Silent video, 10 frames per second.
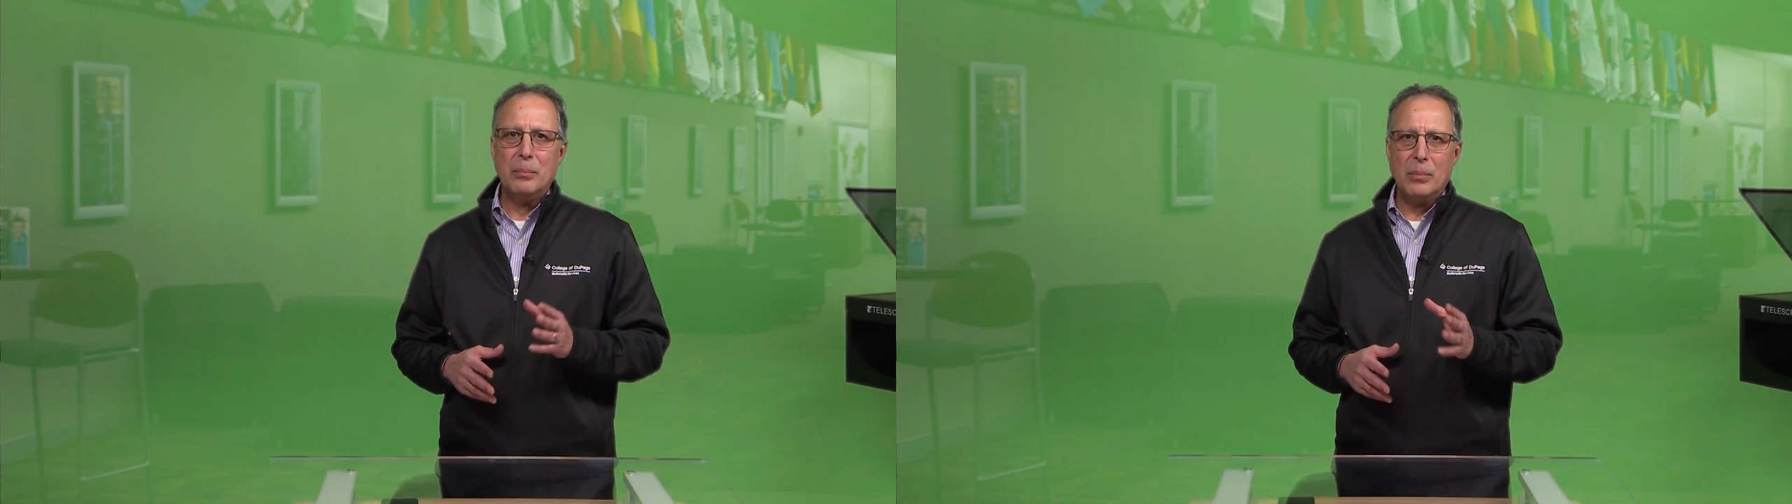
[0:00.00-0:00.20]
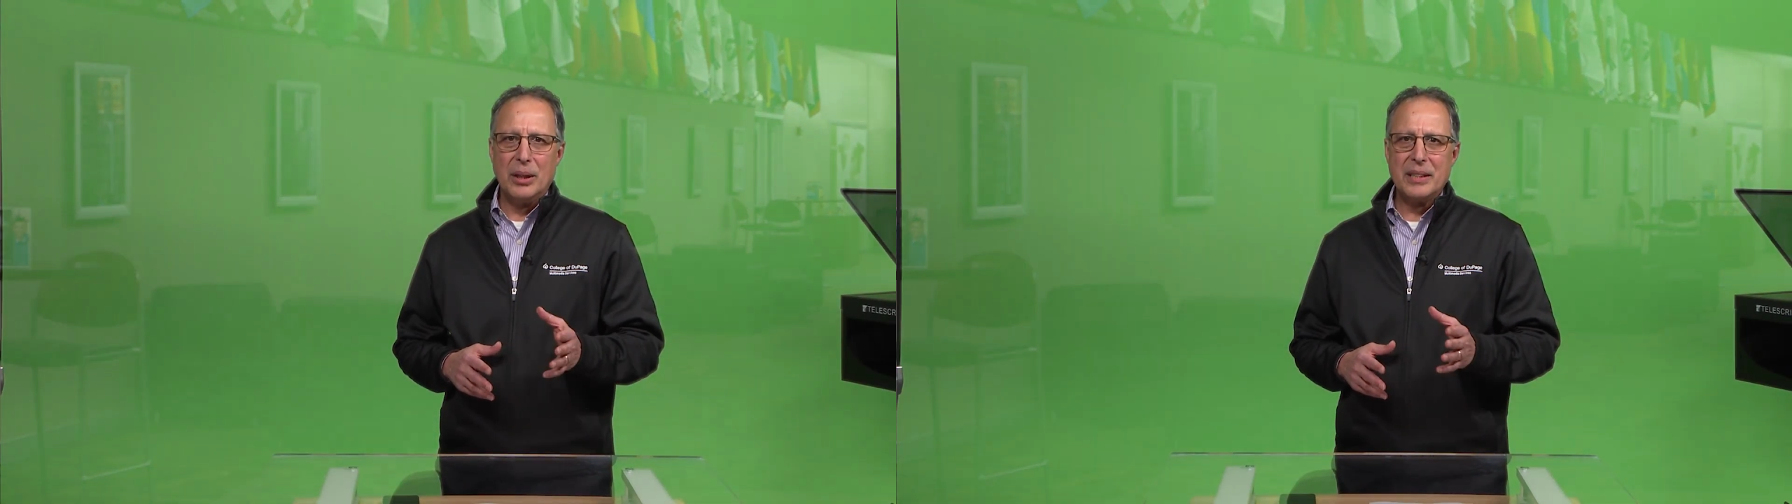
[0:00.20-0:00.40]

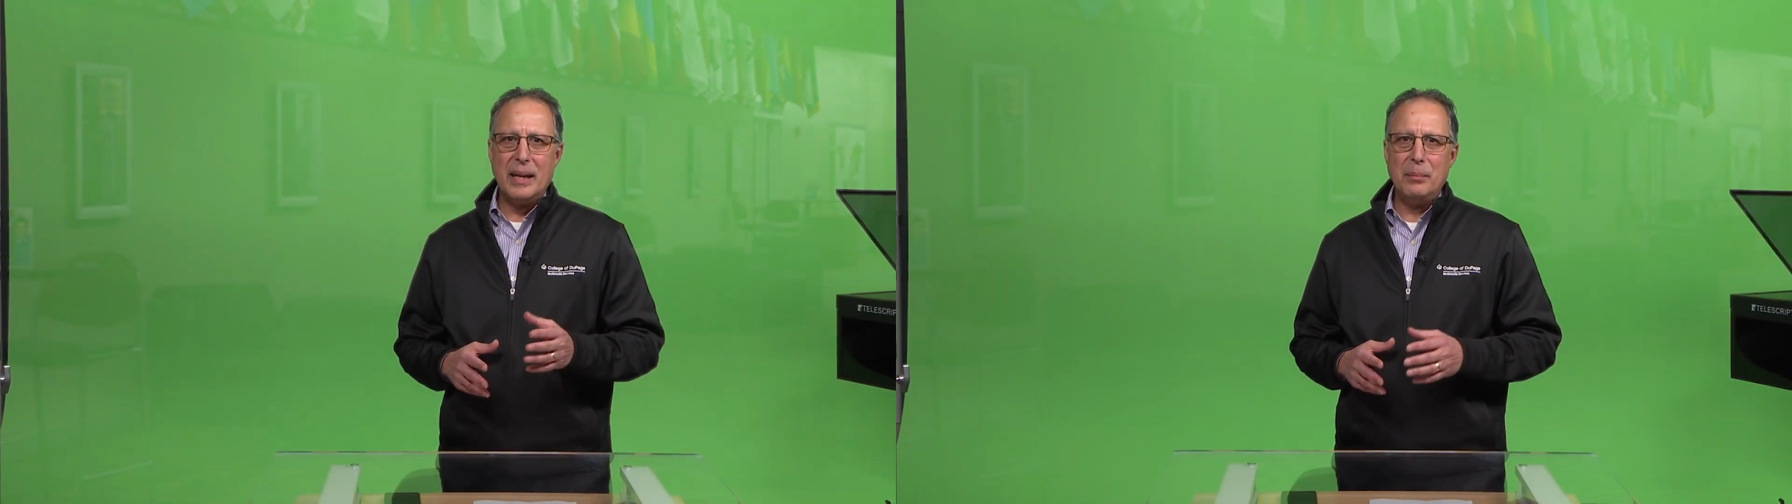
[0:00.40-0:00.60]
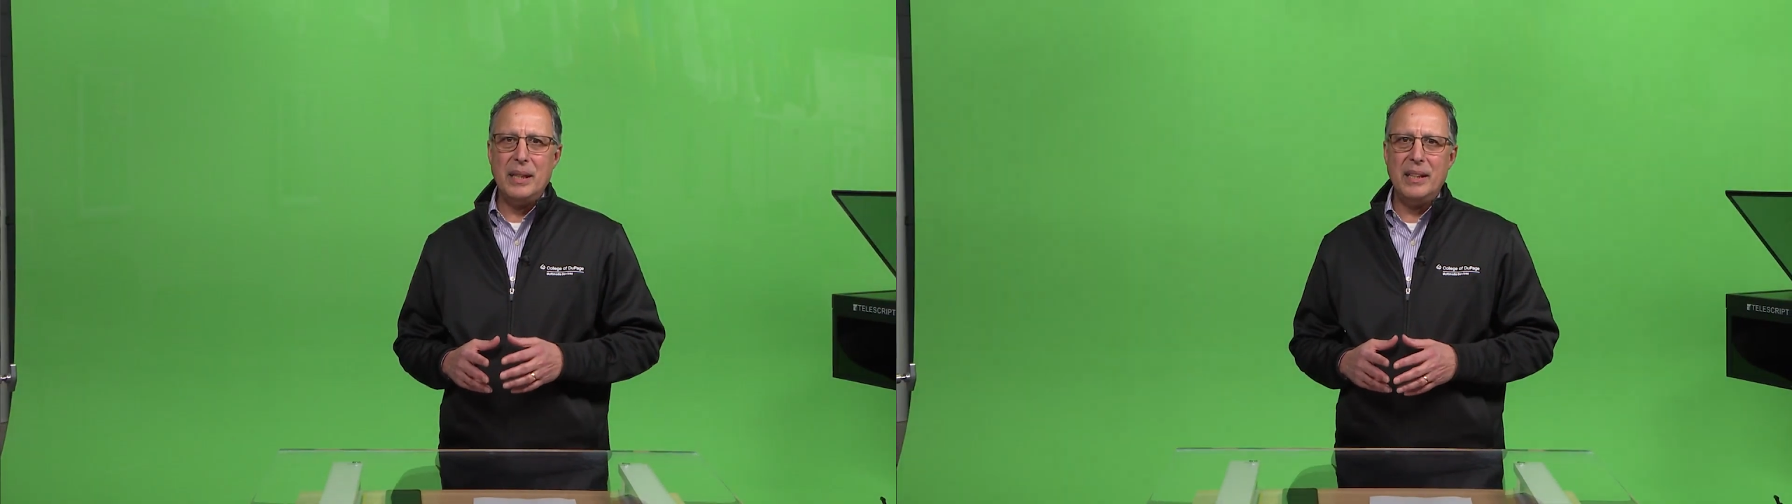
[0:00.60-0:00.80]

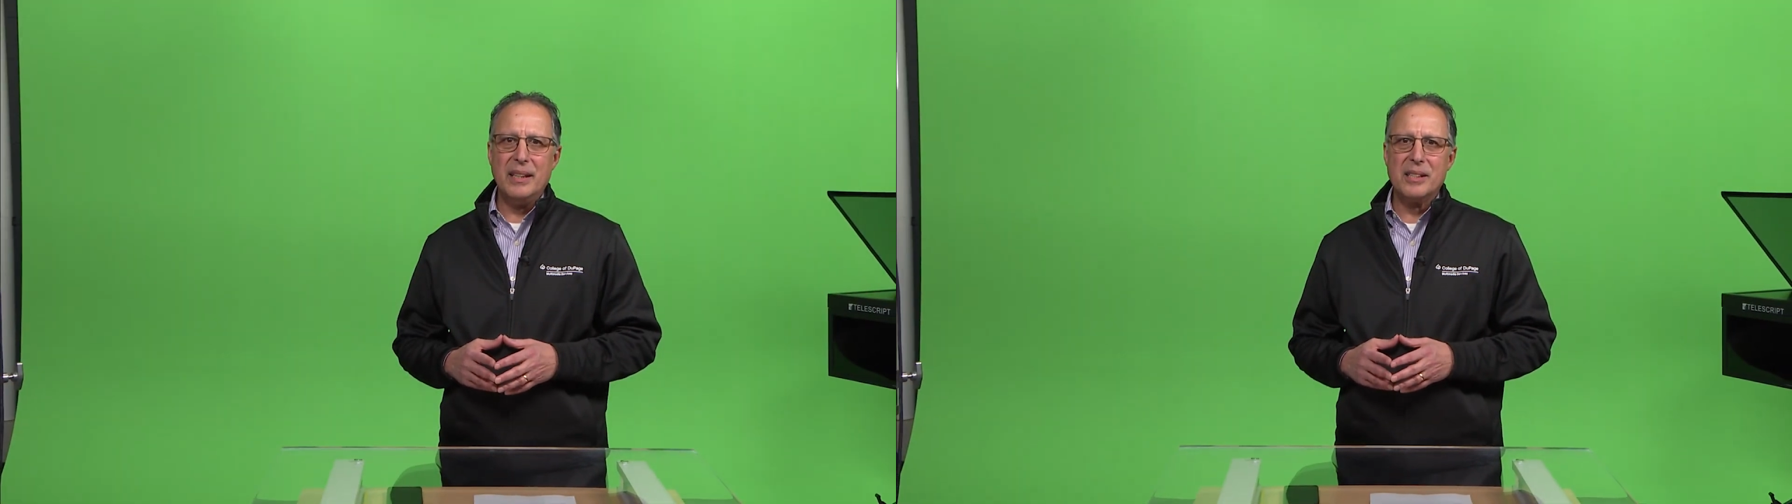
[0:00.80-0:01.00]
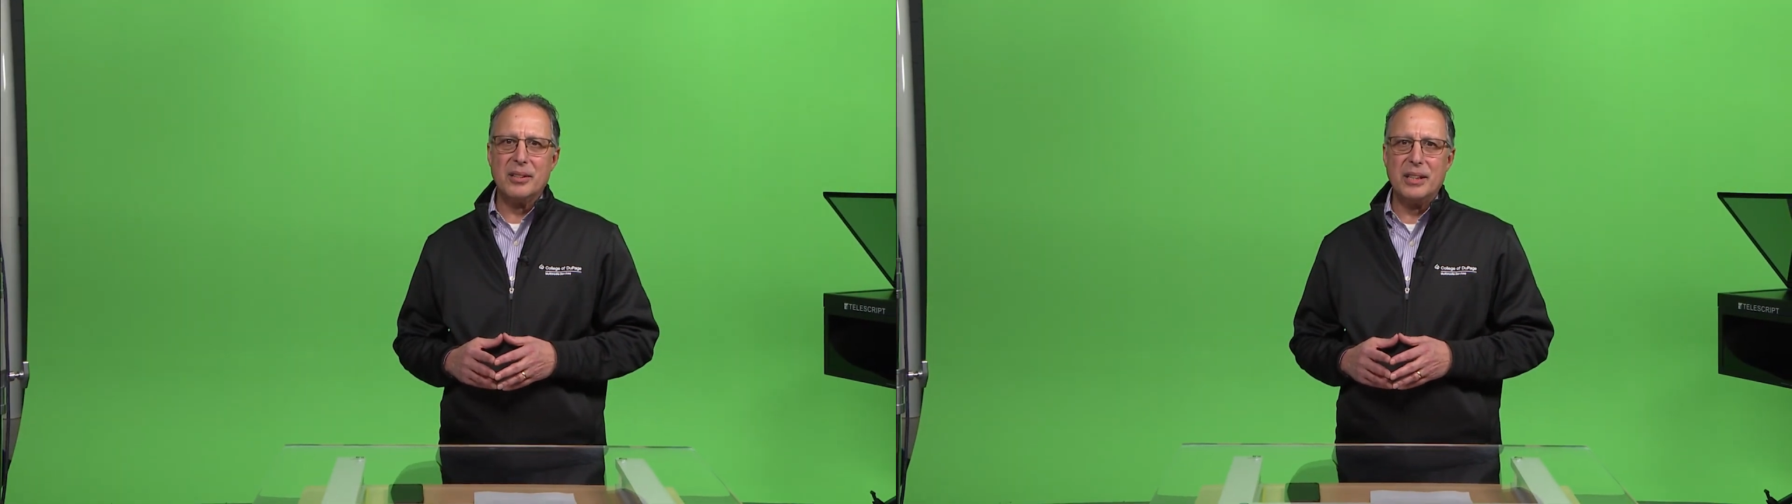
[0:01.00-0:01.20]
Multimedia
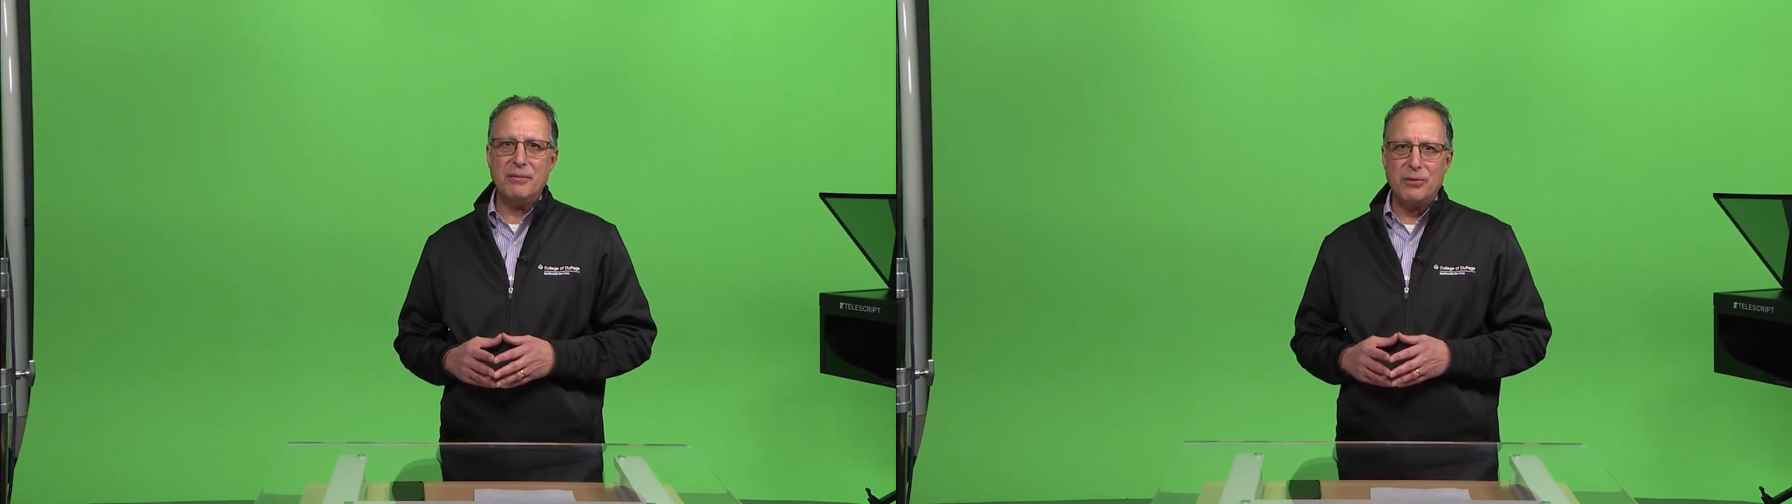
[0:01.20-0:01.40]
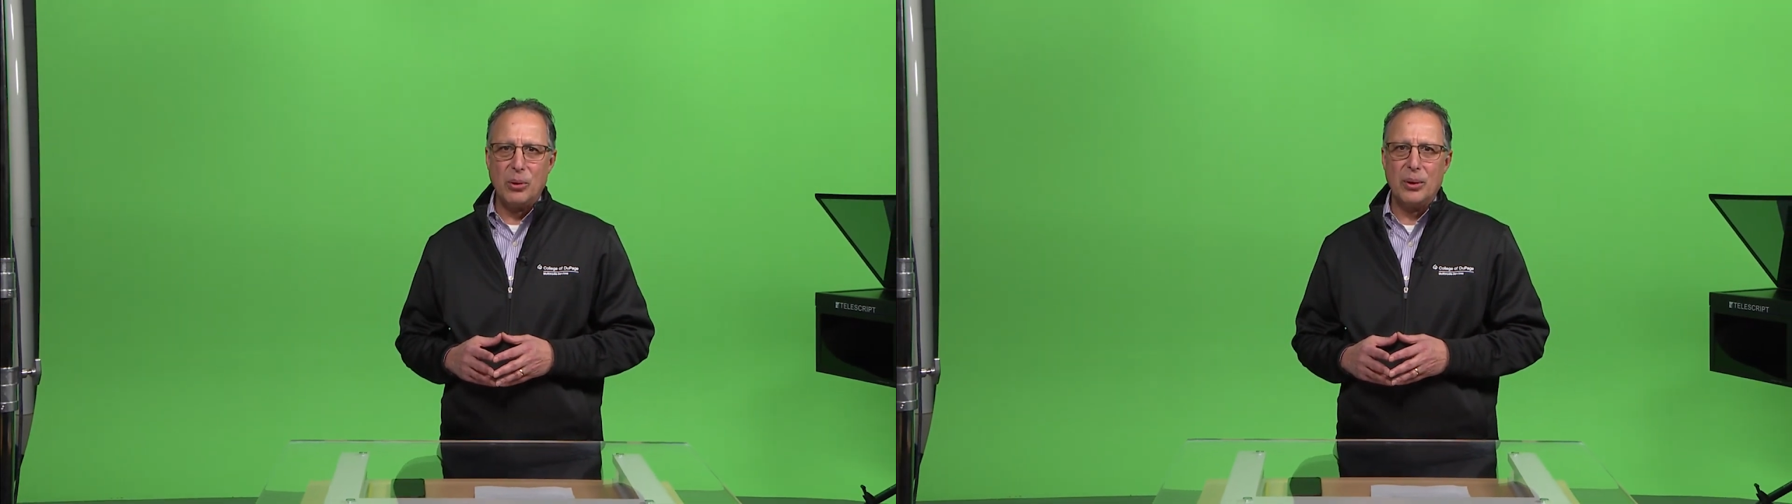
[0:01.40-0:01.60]
is looking
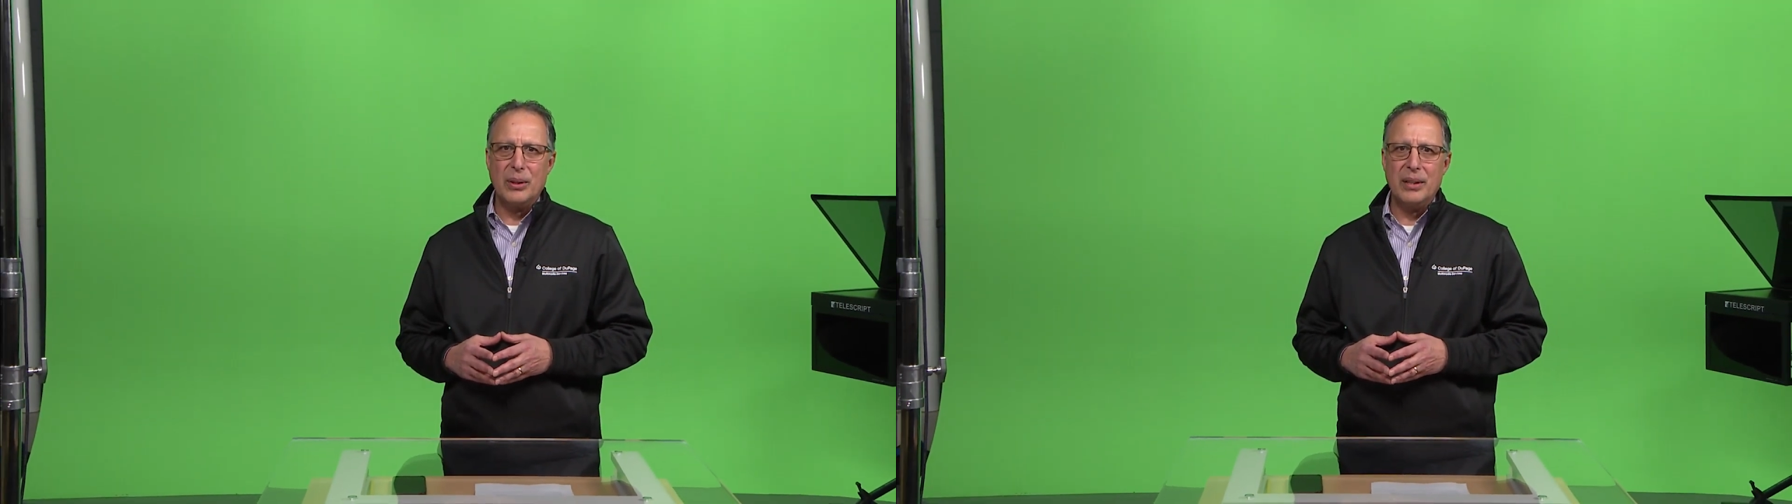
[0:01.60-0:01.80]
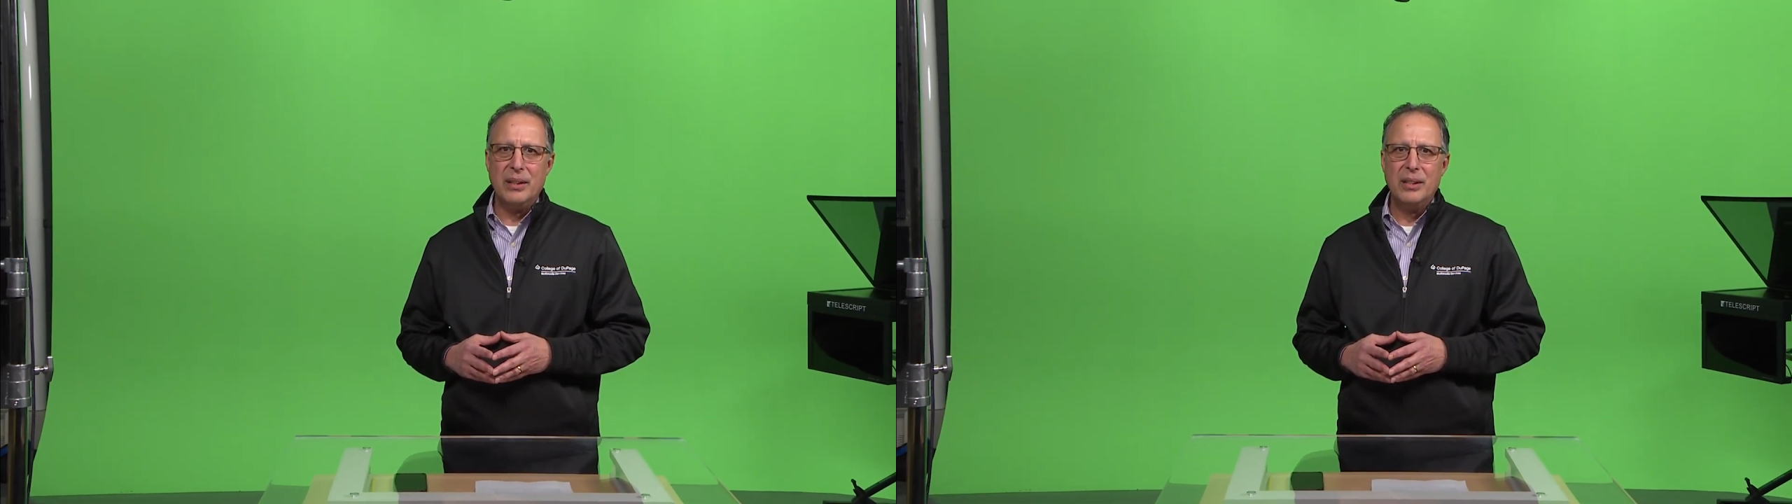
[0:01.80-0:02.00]
forward